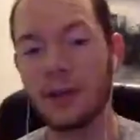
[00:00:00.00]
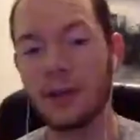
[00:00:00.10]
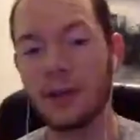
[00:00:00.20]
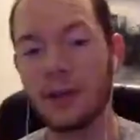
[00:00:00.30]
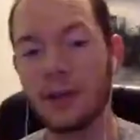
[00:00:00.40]

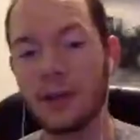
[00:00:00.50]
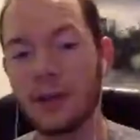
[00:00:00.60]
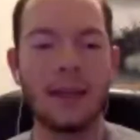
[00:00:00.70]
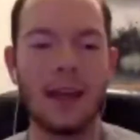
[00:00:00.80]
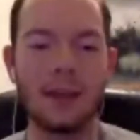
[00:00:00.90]
creek.
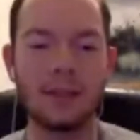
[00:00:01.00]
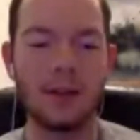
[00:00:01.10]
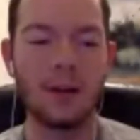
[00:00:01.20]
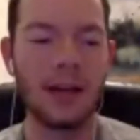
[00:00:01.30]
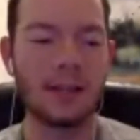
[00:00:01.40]
And
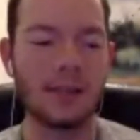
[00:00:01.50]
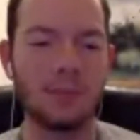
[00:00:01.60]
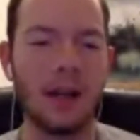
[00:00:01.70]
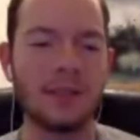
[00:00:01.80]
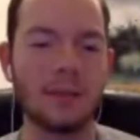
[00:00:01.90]
there's all kinds of
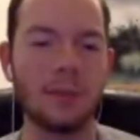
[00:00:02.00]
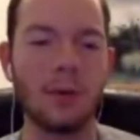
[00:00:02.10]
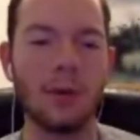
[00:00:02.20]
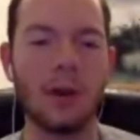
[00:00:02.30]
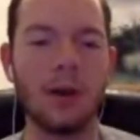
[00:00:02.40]
spots to pull